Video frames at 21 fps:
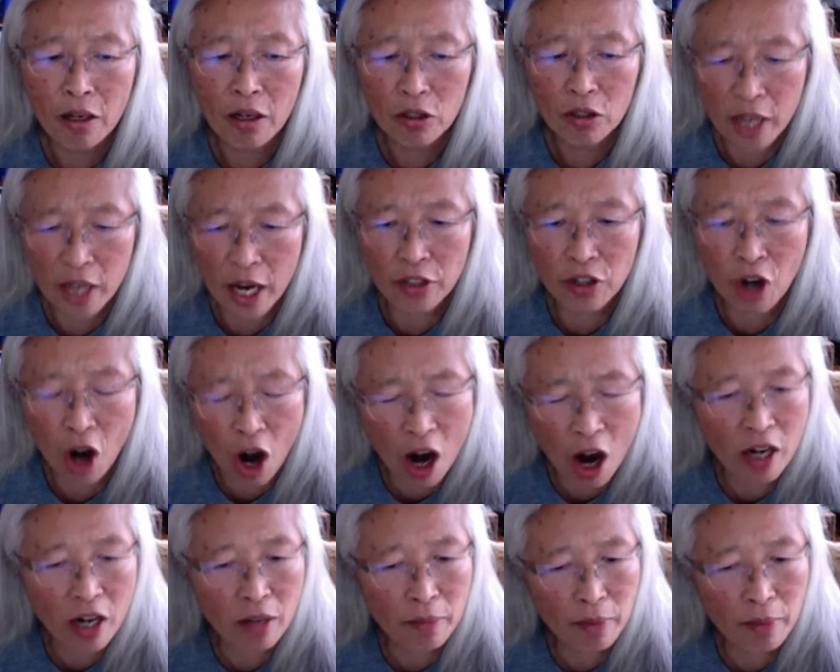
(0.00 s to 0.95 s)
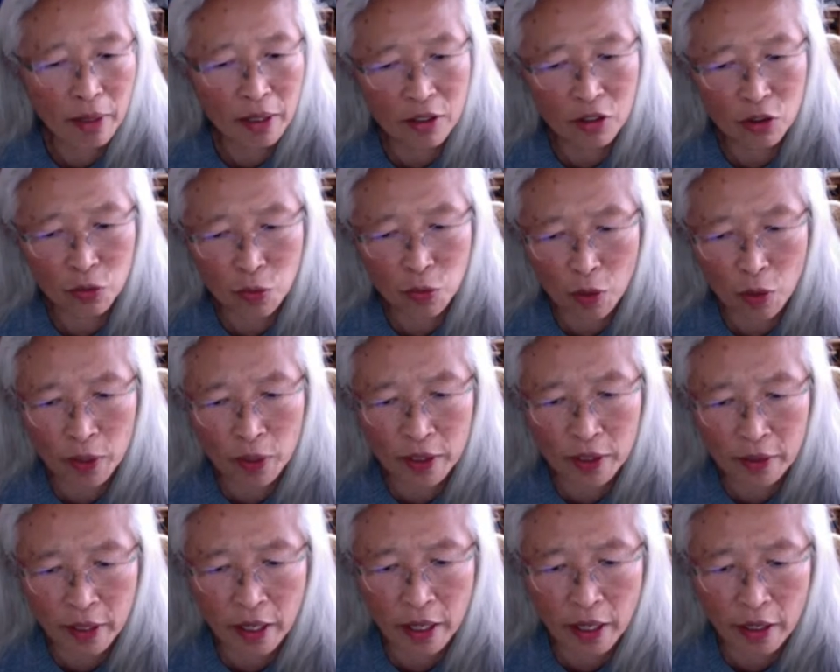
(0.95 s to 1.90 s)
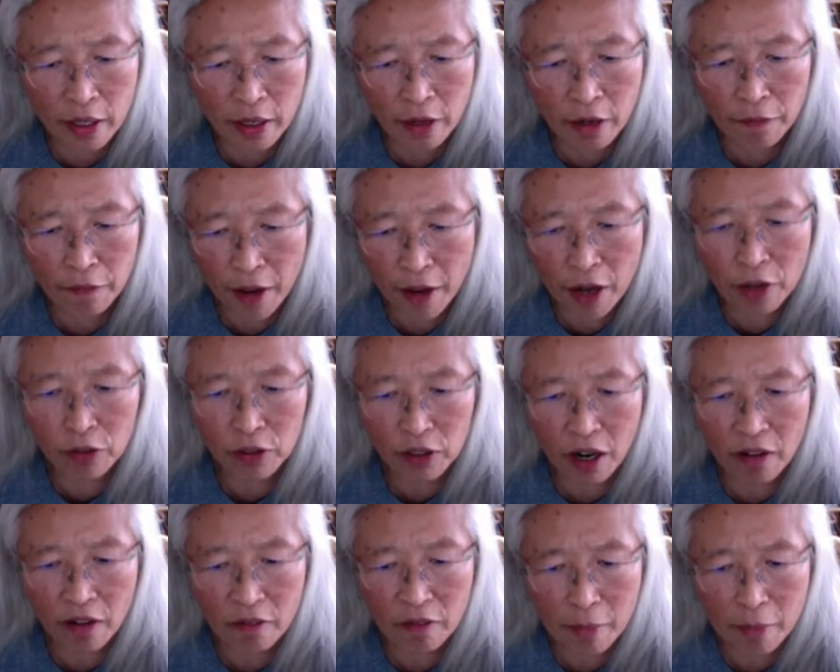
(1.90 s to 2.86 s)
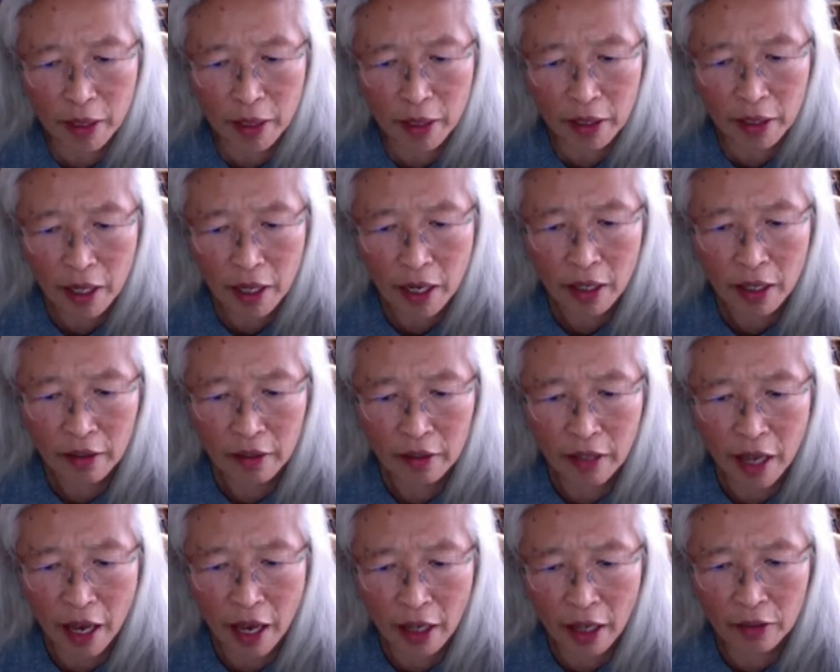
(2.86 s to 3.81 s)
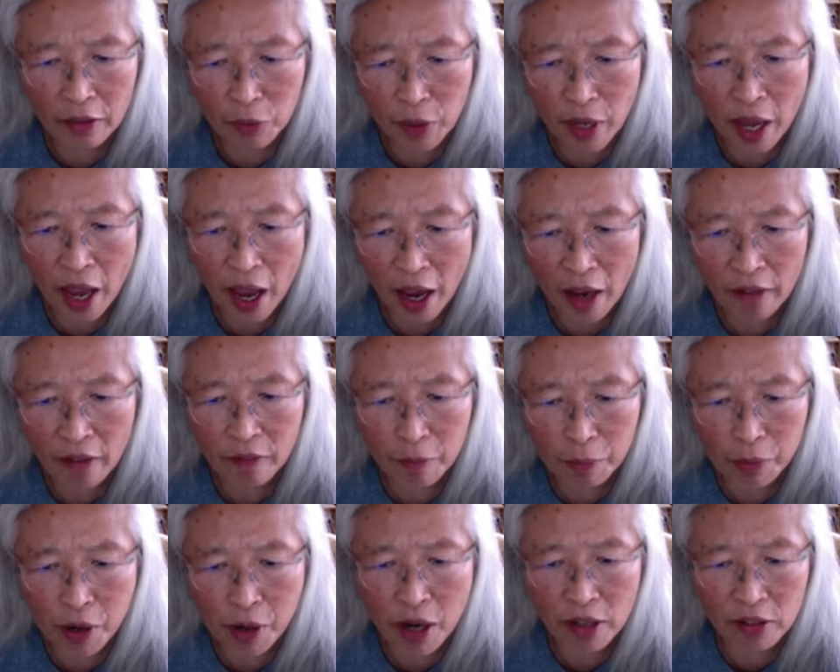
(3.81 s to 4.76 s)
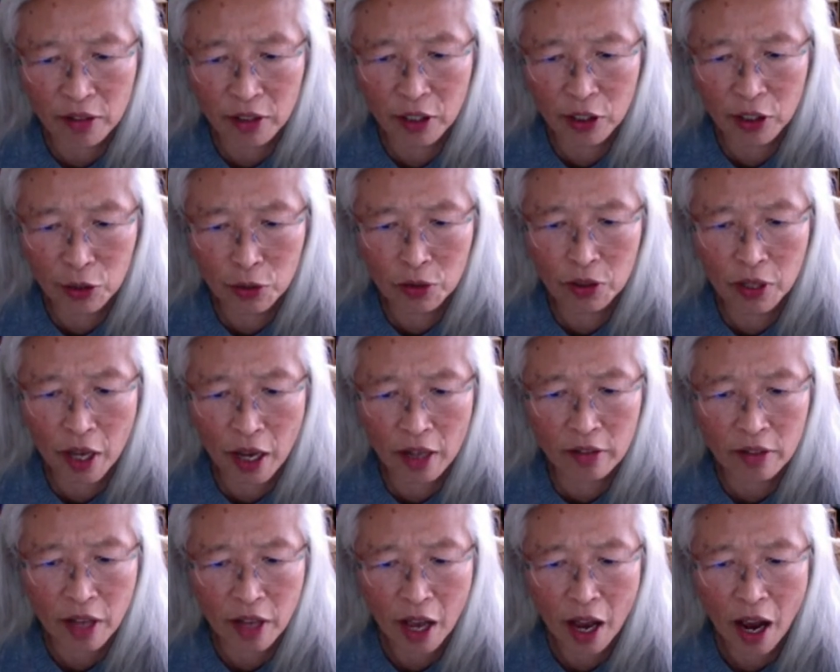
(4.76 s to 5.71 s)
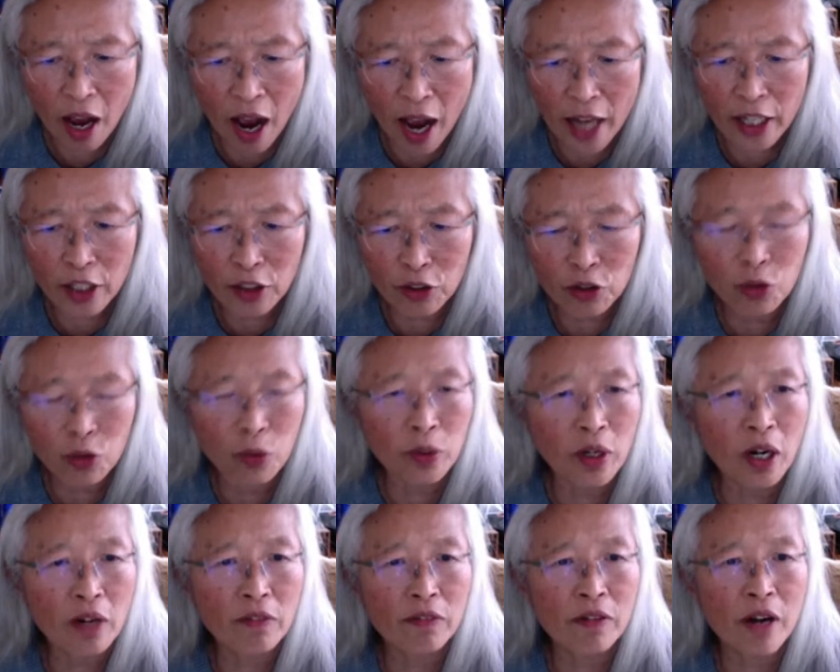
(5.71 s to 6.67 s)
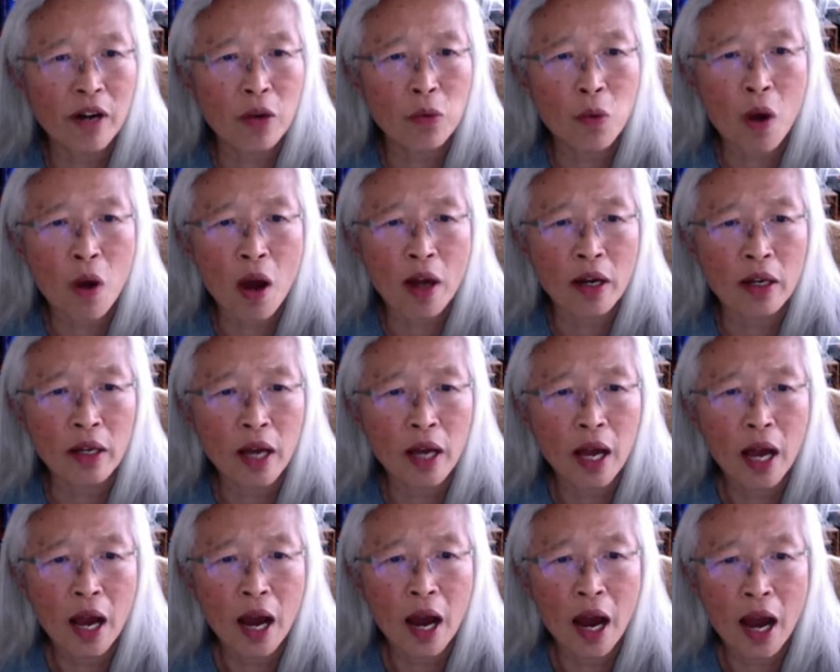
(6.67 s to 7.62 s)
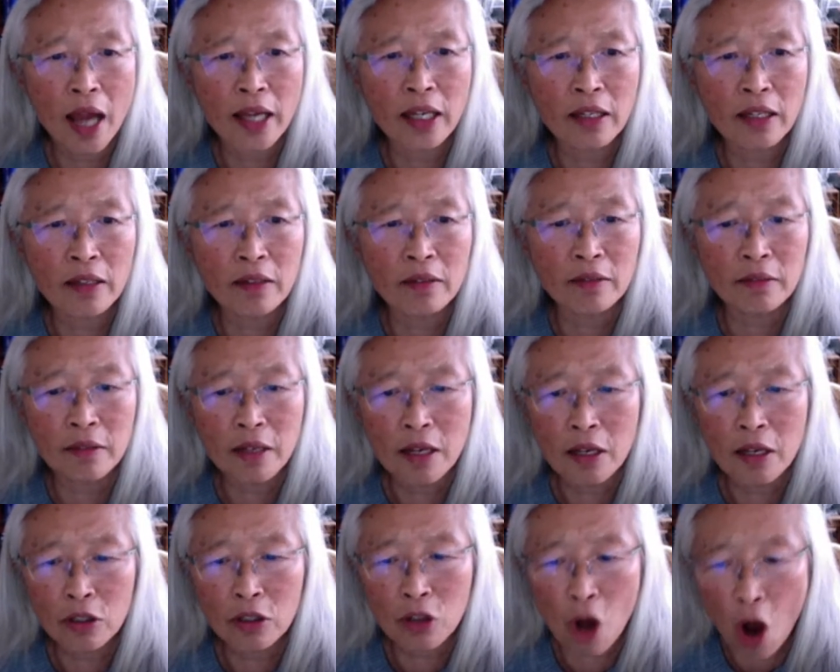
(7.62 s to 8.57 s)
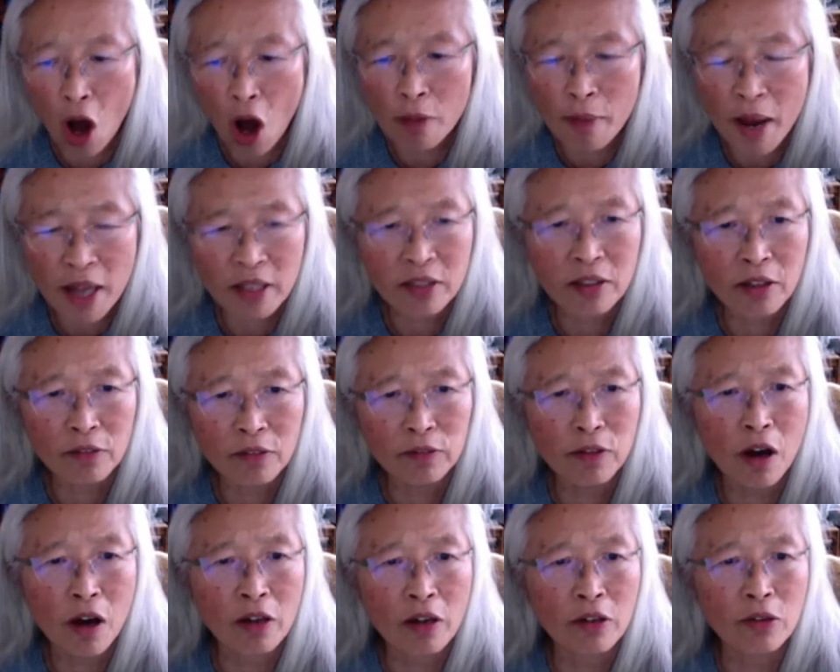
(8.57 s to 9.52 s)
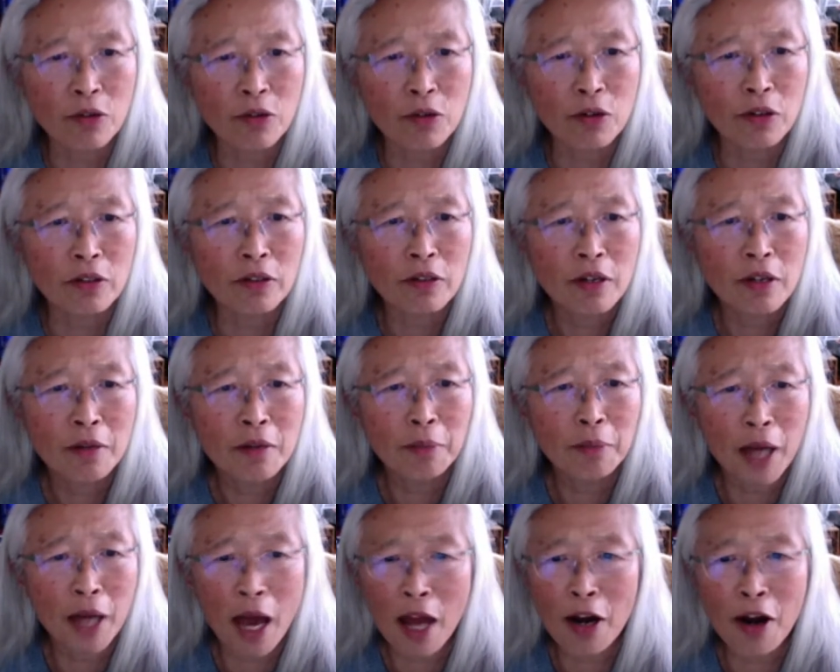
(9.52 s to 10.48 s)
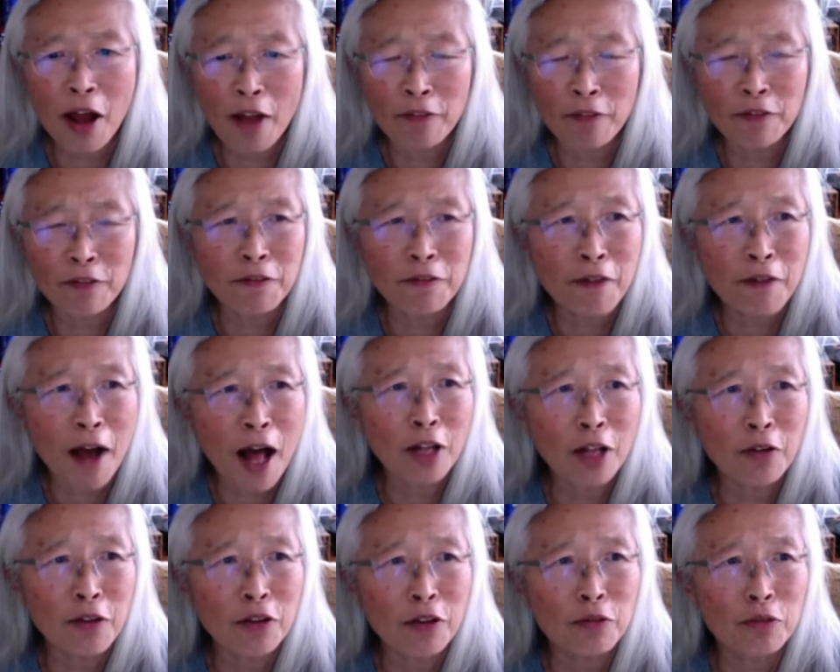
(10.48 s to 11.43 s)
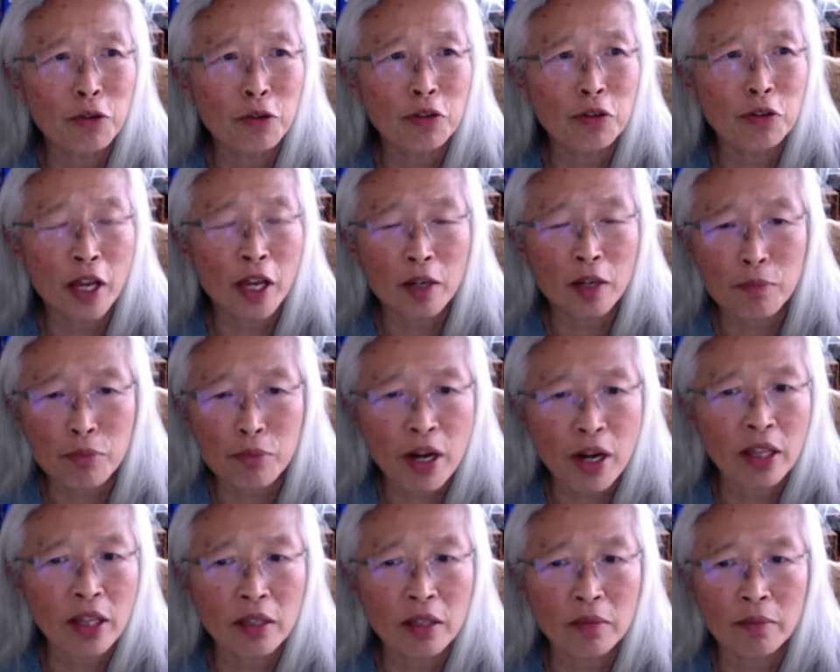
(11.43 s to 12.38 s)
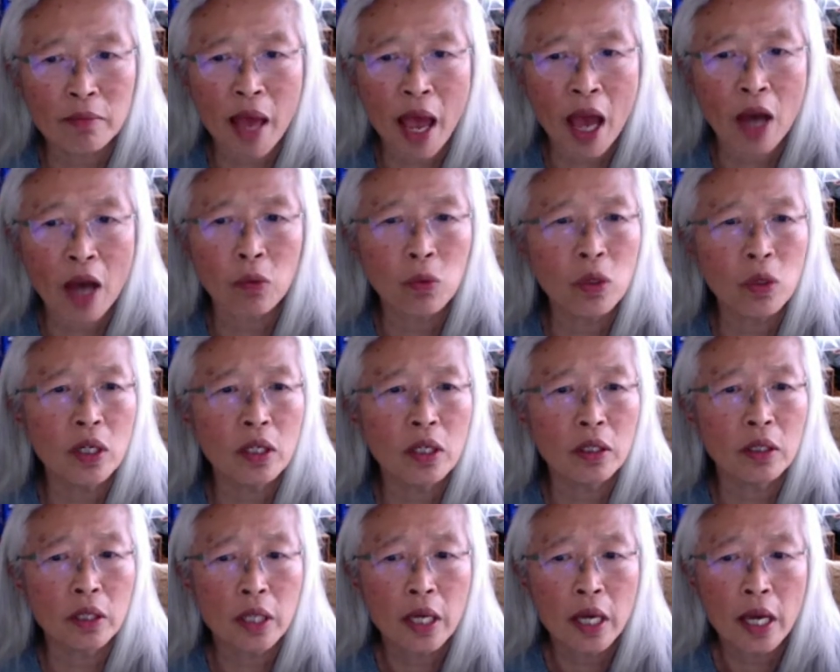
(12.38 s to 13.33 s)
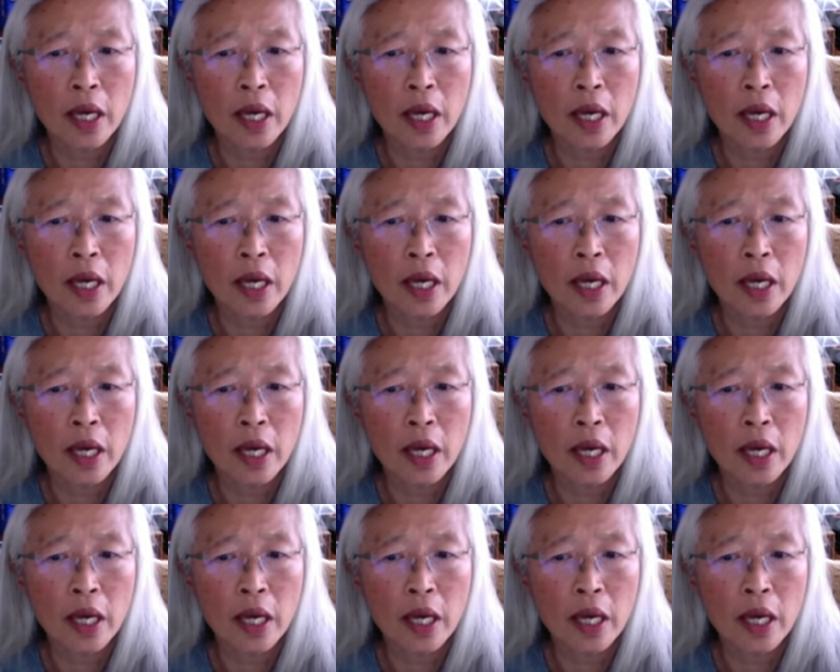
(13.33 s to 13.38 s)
take to heart. I mean, this is what we see in our federal government, that we have a president who says, I can do whatever I want. I can call myself law and order, but I don't have to follow any of the rules. I can break them at will.